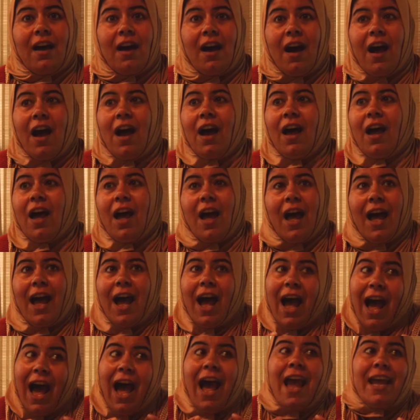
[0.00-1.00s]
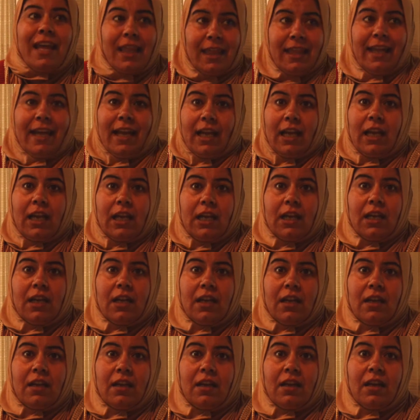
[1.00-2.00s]
Uh, I think
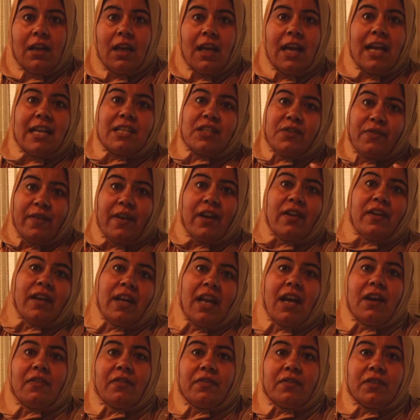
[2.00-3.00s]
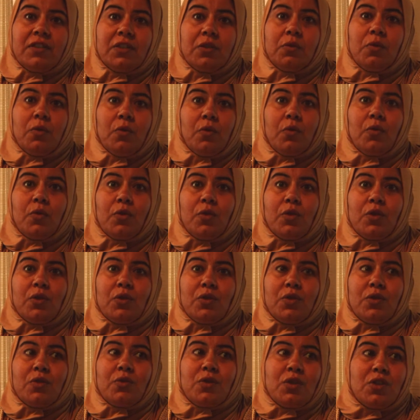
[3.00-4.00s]
it's fair enough to,
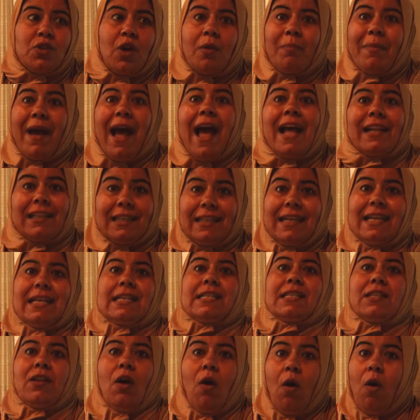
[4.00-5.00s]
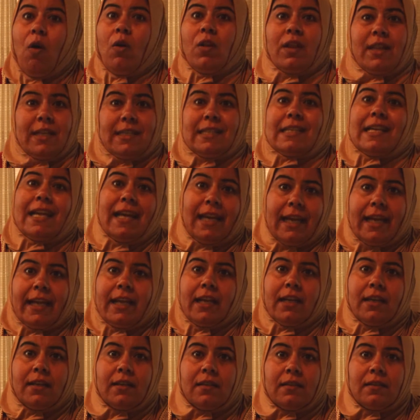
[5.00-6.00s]
to stop at least all this
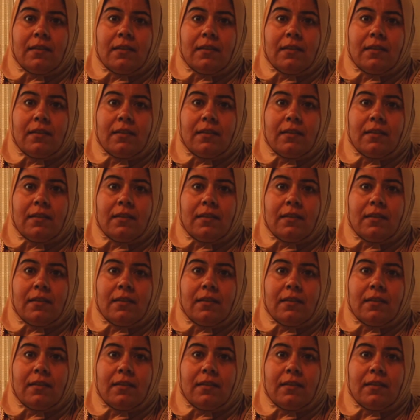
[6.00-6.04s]
killing.